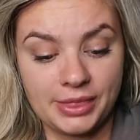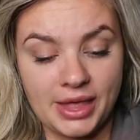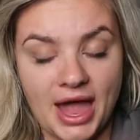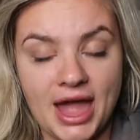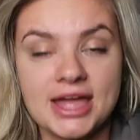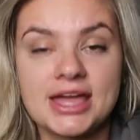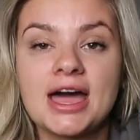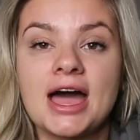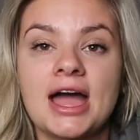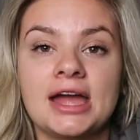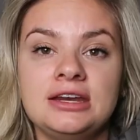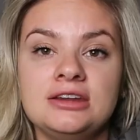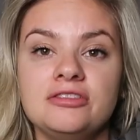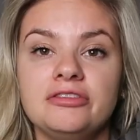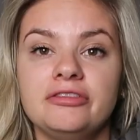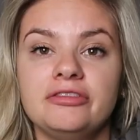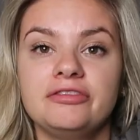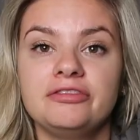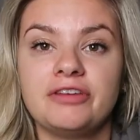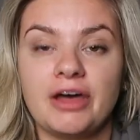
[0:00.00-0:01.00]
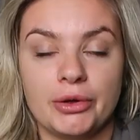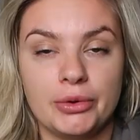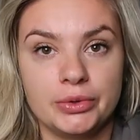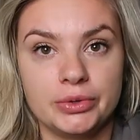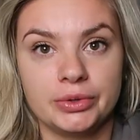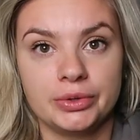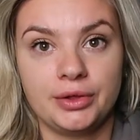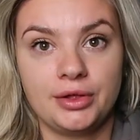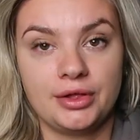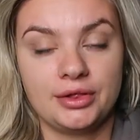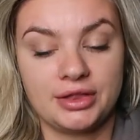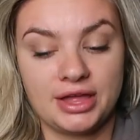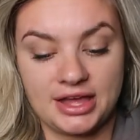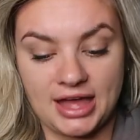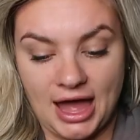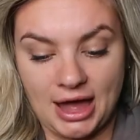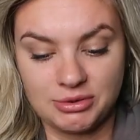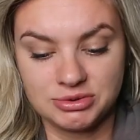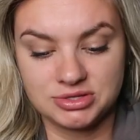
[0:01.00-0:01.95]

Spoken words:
I kind of felt like I